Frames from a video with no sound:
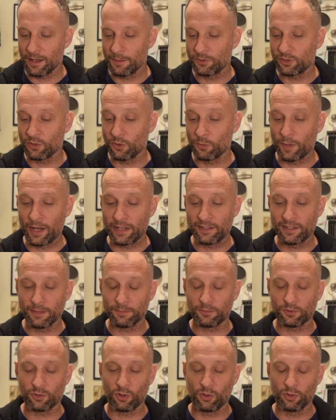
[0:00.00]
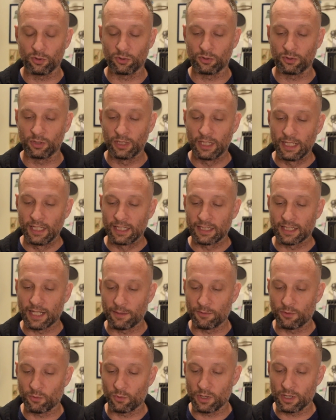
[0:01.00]
So my tip total
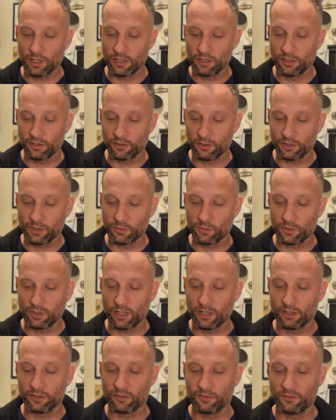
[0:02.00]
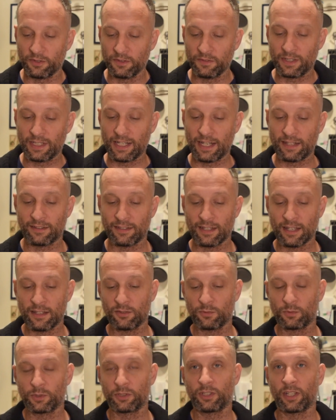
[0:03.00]
came to
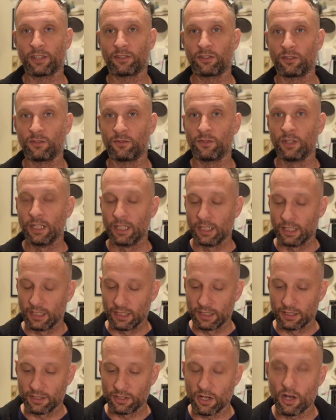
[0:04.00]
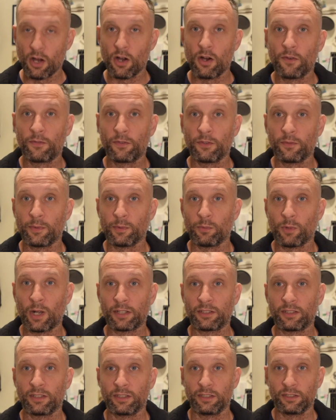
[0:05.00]
$131.58, which, as you know, if you've been
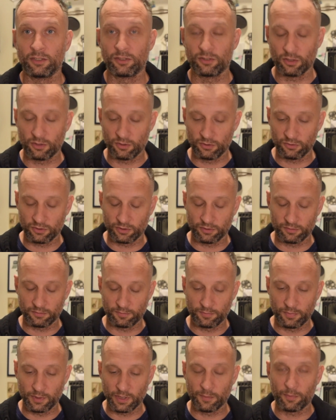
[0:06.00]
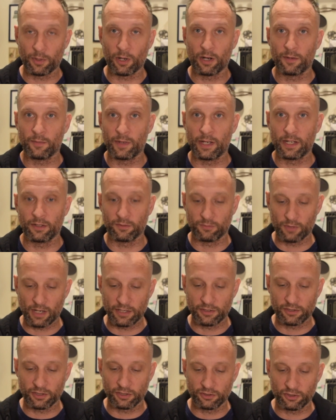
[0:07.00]
watching these shows and been a part of my
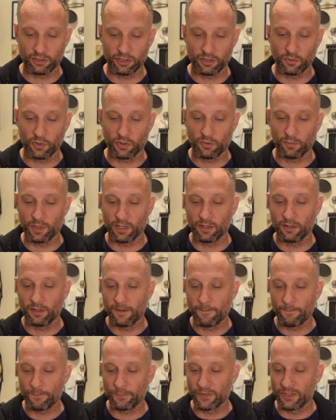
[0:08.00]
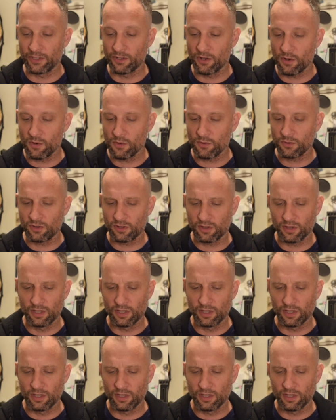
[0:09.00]
rideshare journey with me, the